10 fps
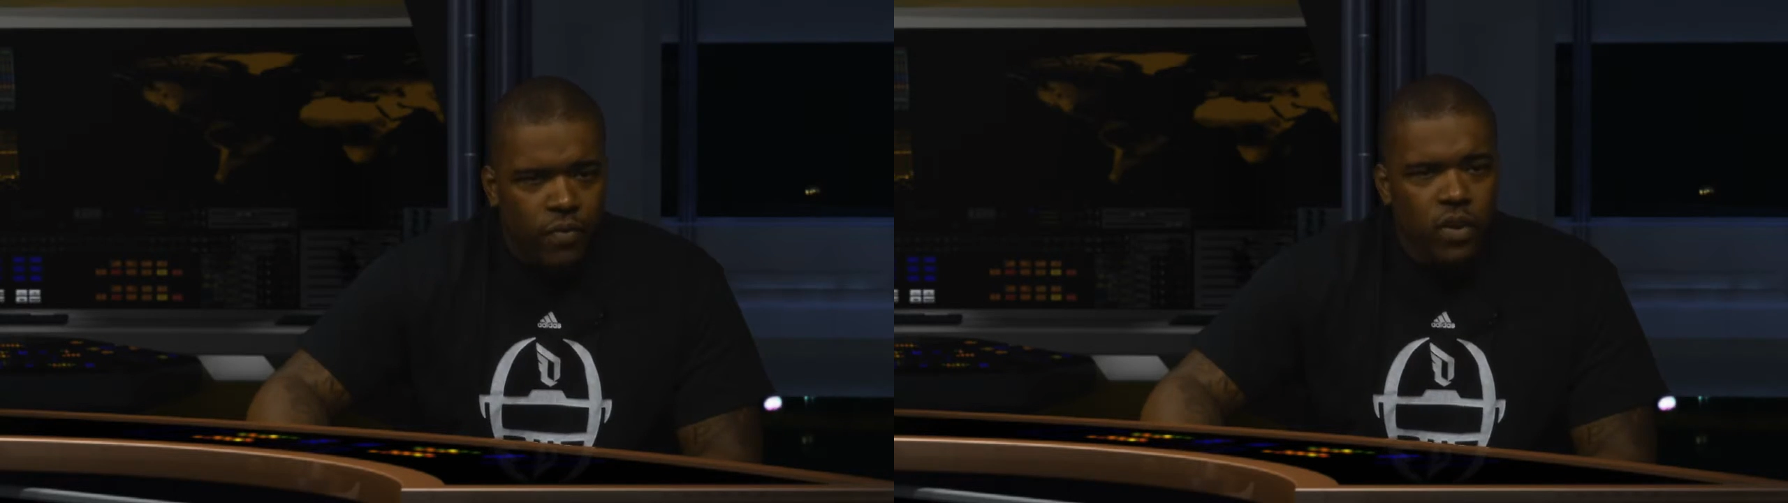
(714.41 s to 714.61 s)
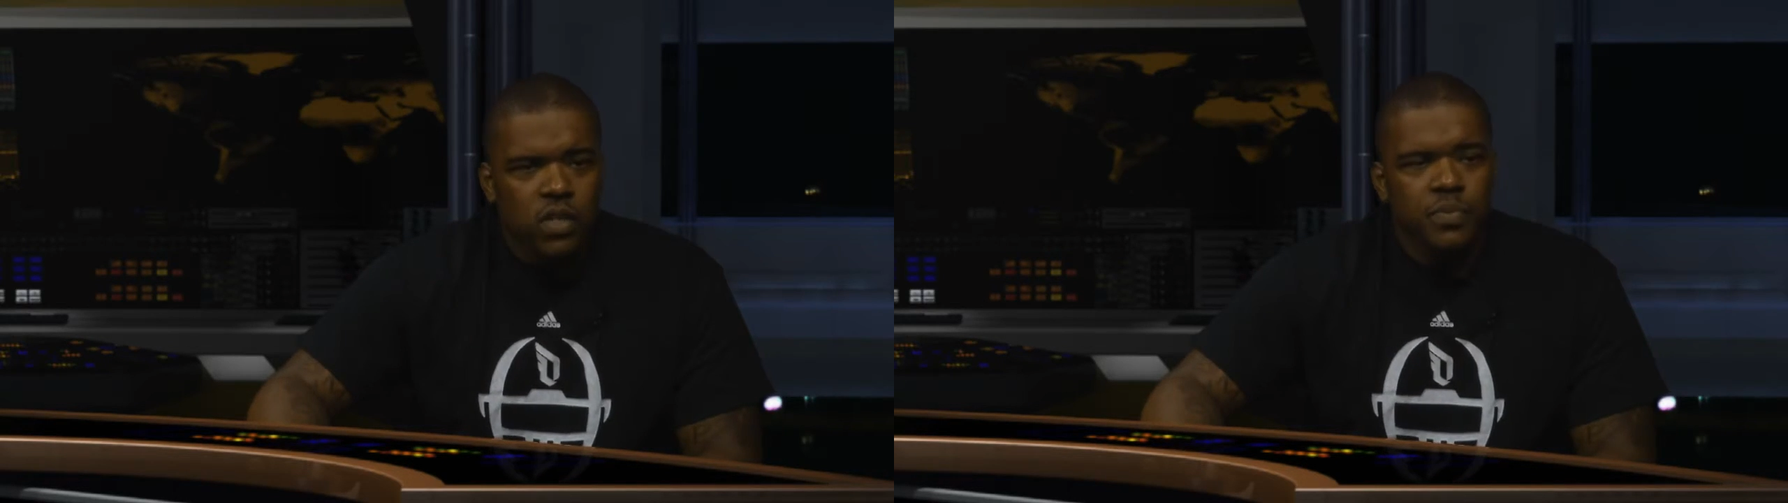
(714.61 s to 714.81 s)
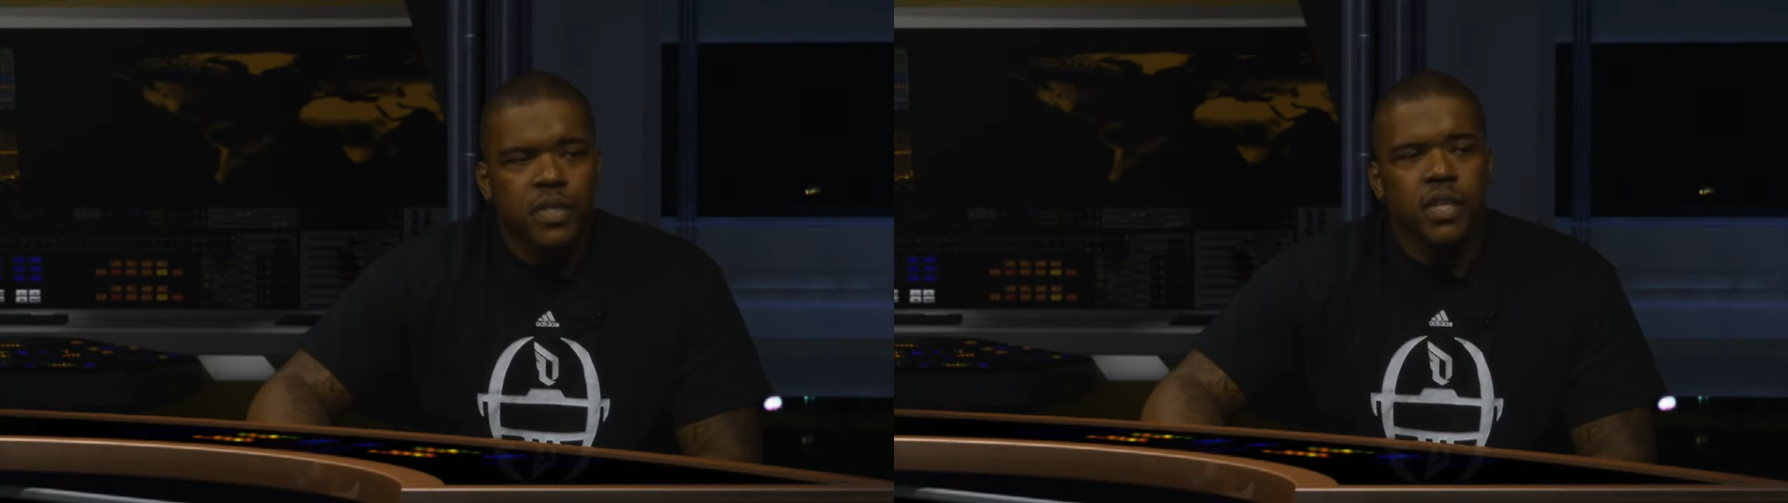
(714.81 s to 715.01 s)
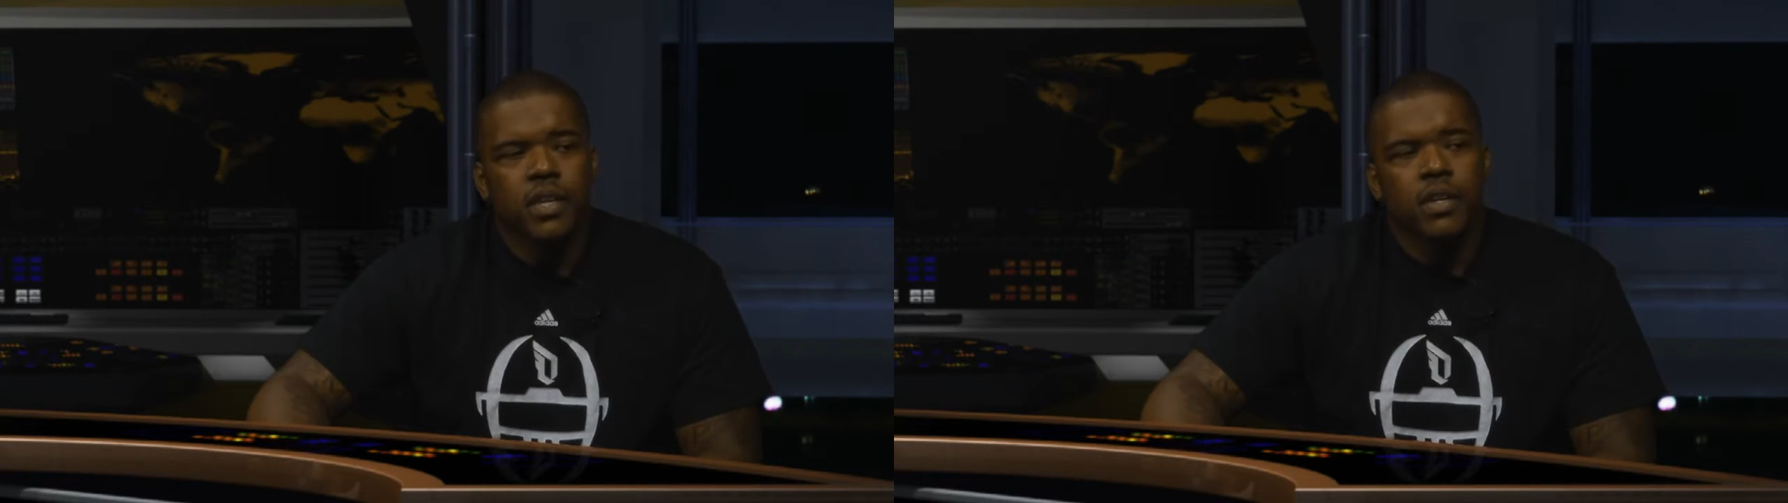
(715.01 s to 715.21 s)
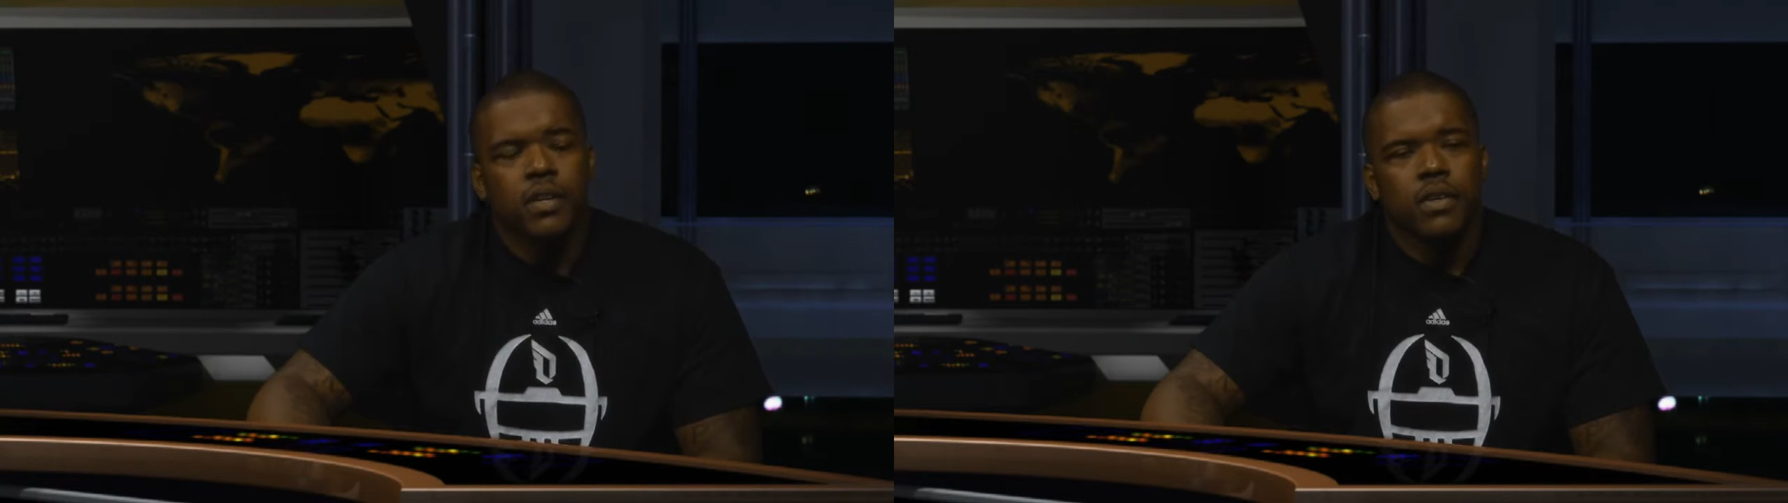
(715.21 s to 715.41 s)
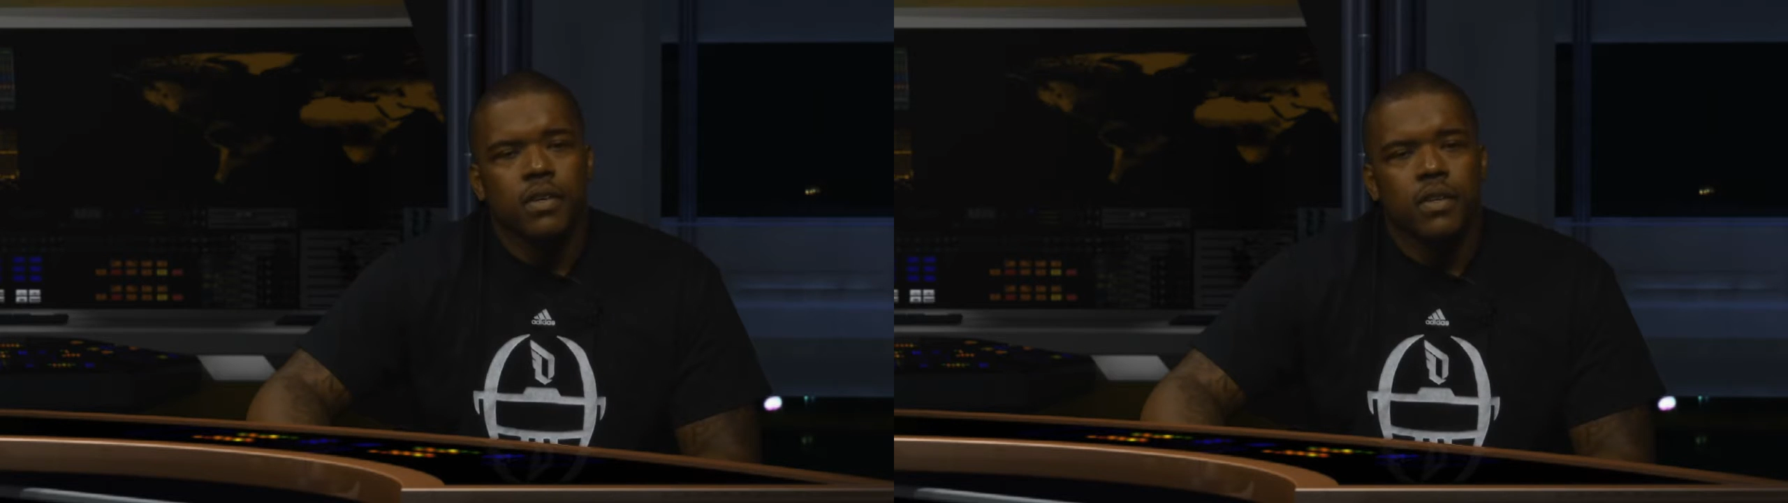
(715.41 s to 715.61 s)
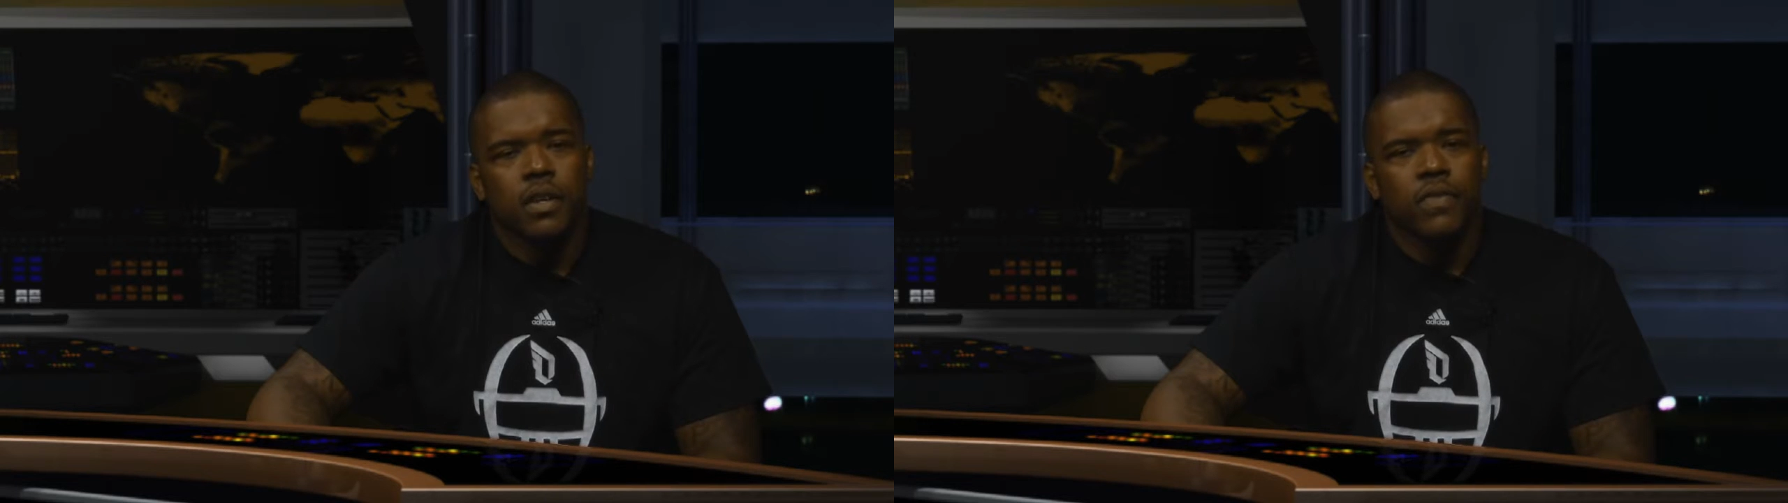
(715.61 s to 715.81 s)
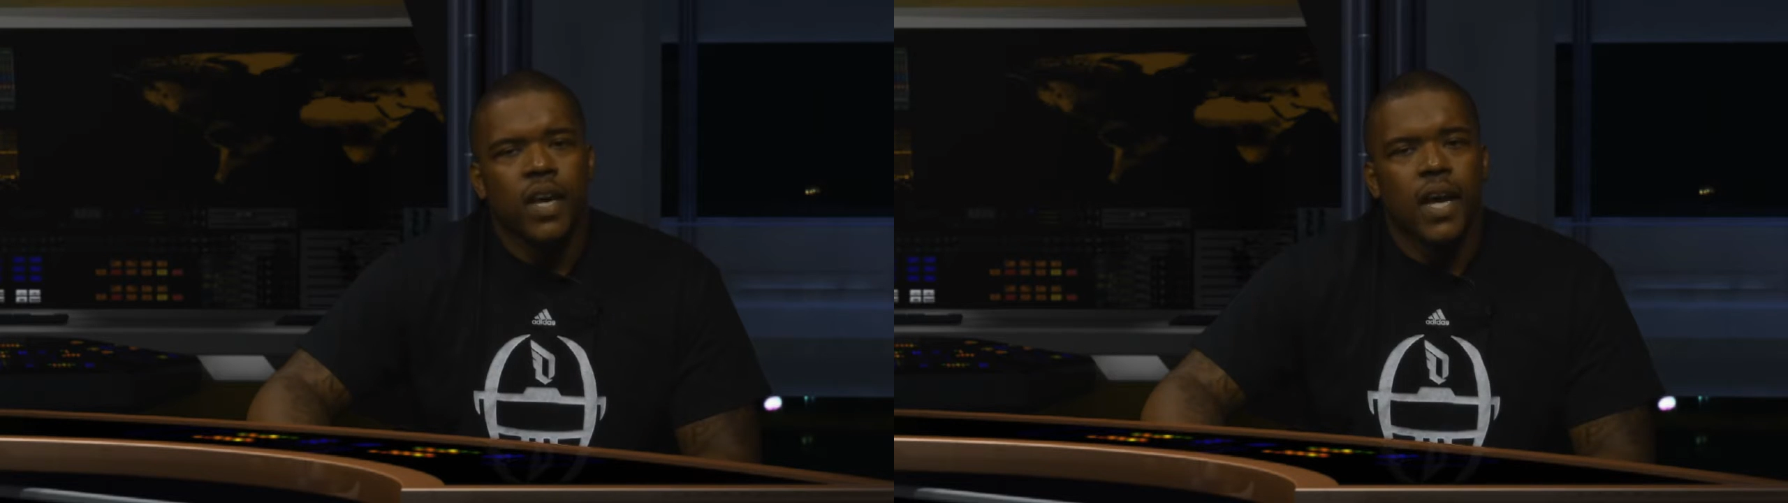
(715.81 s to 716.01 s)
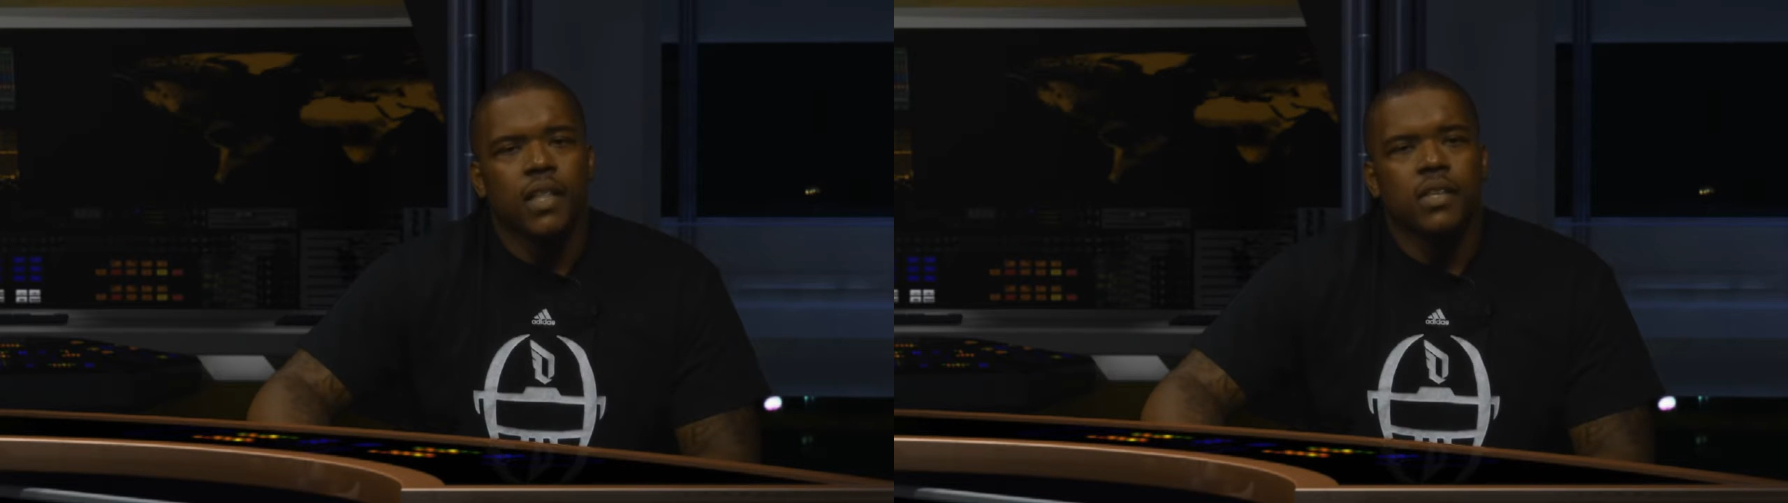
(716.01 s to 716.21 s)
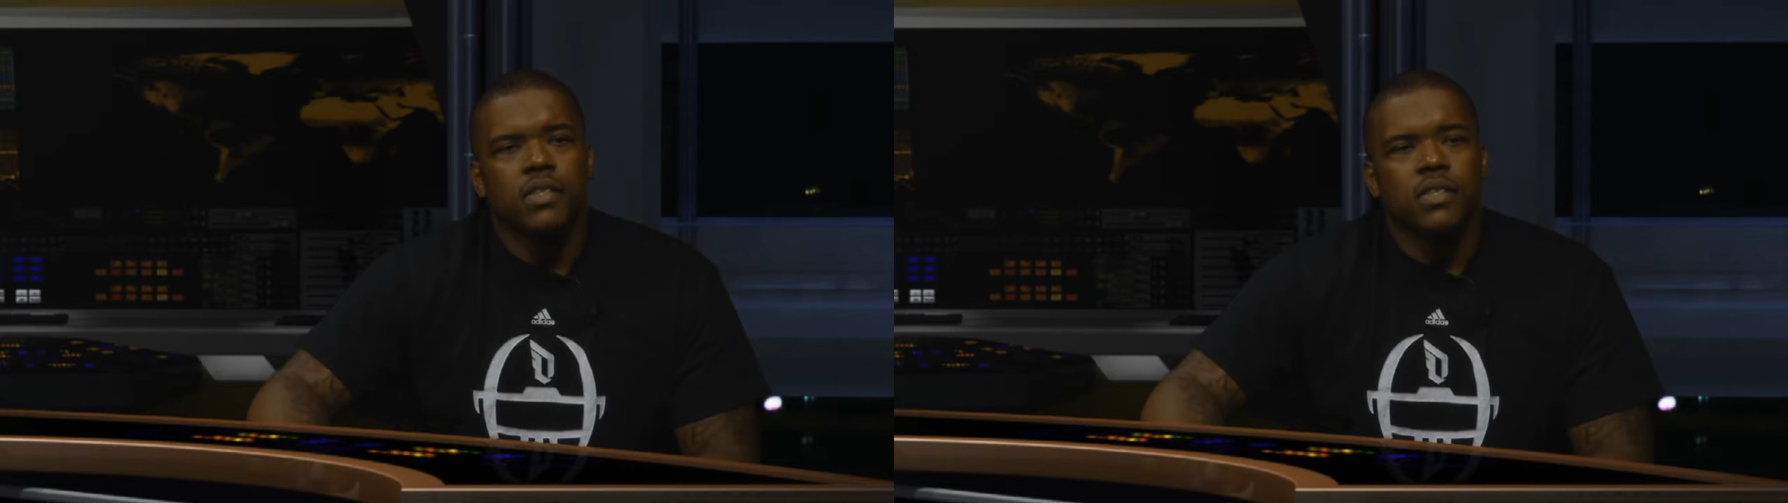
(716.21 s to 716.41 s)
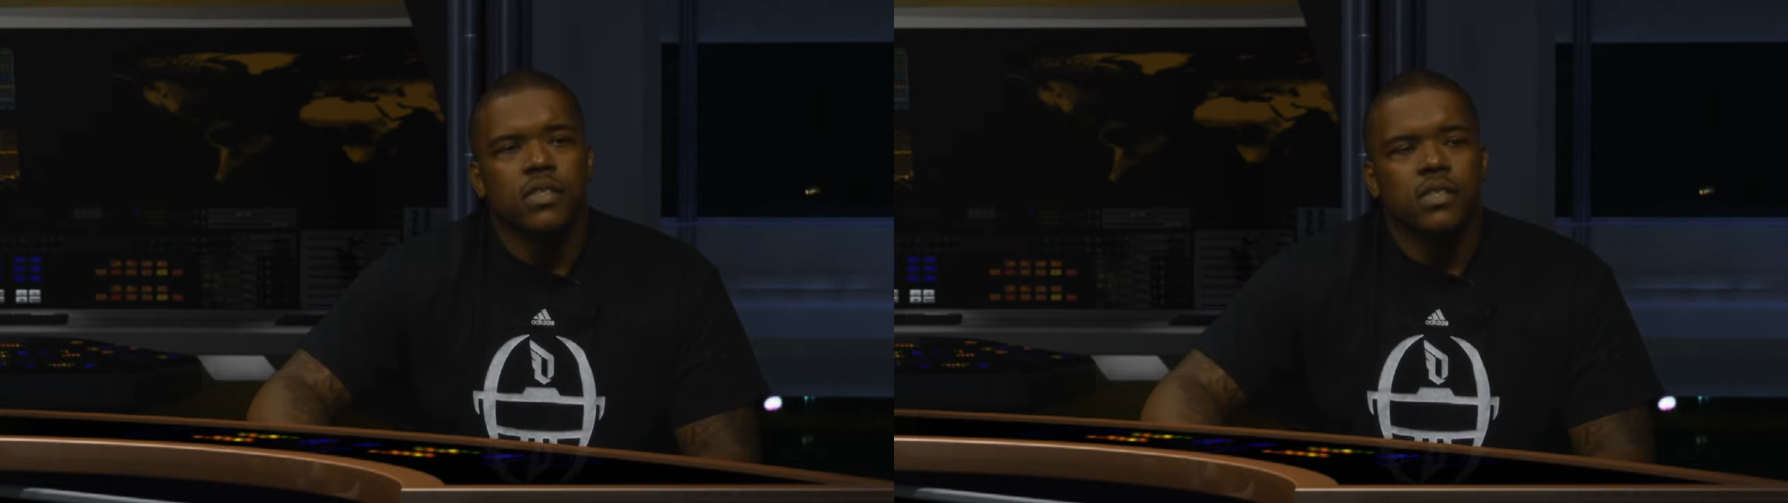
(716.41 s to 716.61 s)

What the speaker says: freshman year of college,